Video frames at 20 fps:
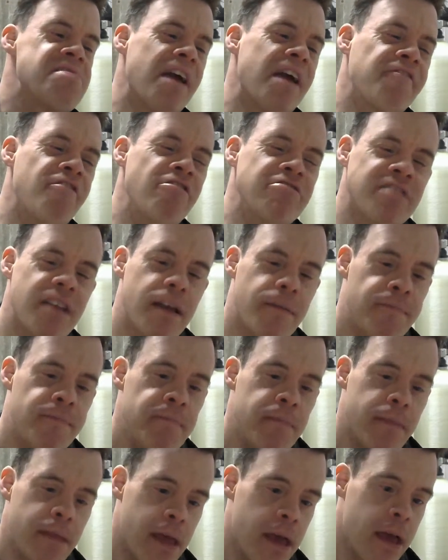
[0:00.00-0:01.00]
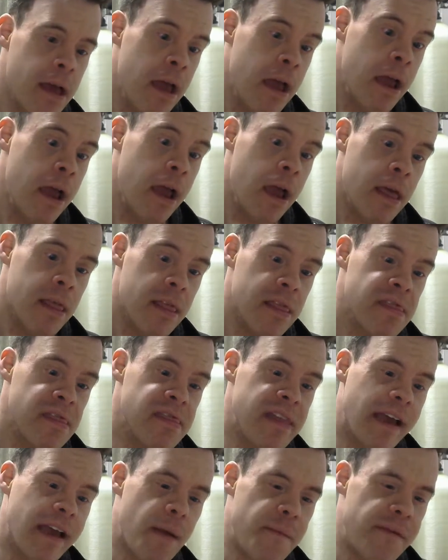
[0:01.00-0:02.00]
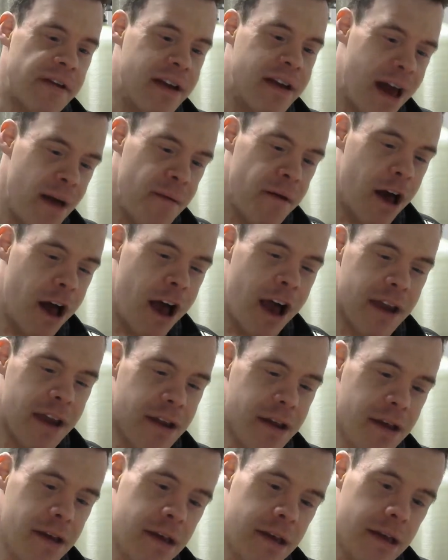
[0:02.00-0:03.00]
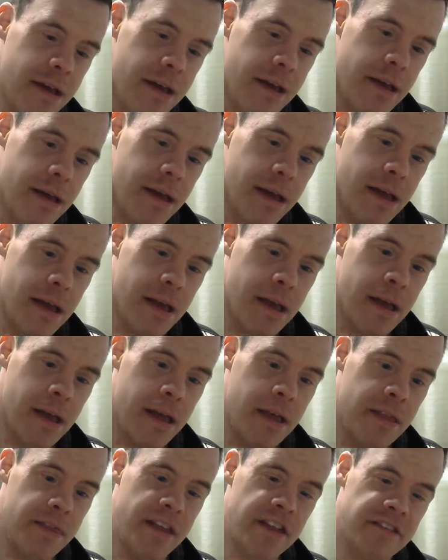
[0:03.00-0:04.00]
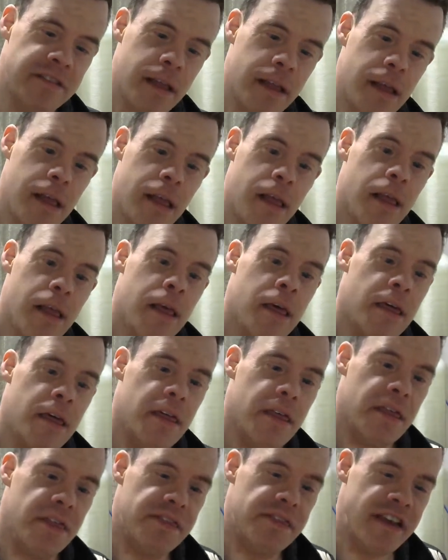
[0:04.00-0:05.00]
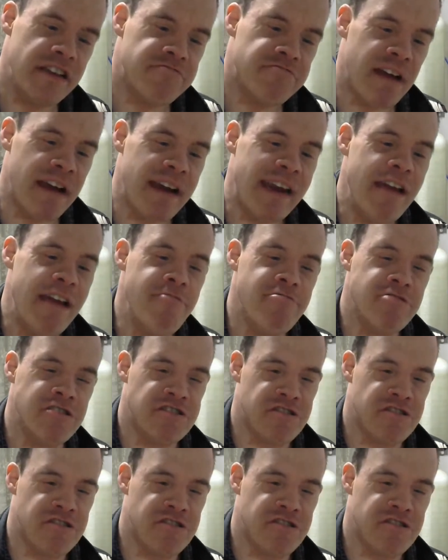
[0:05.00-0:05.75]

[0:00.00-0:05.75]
like first, I mean, come on. This right here